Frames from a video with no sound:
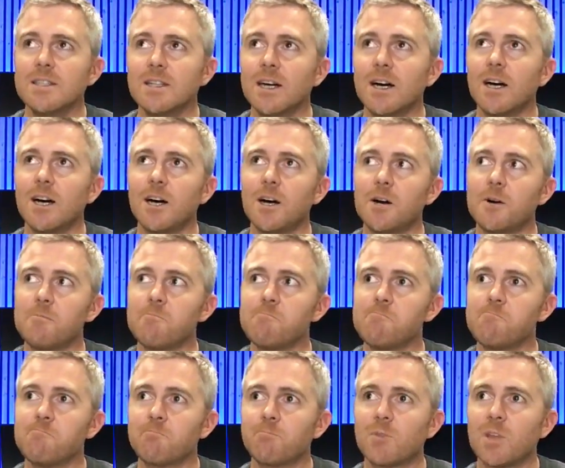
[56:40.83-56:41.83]

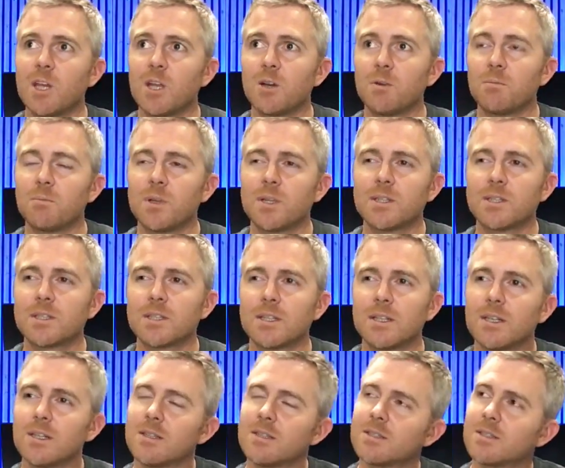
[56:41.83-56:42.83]
Um it,
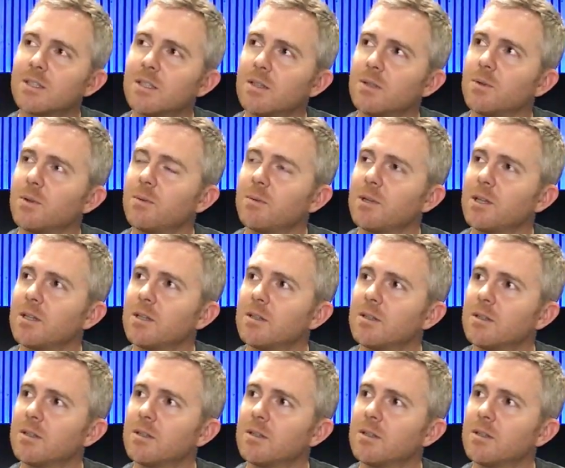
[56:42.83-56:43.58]
let's see, what am I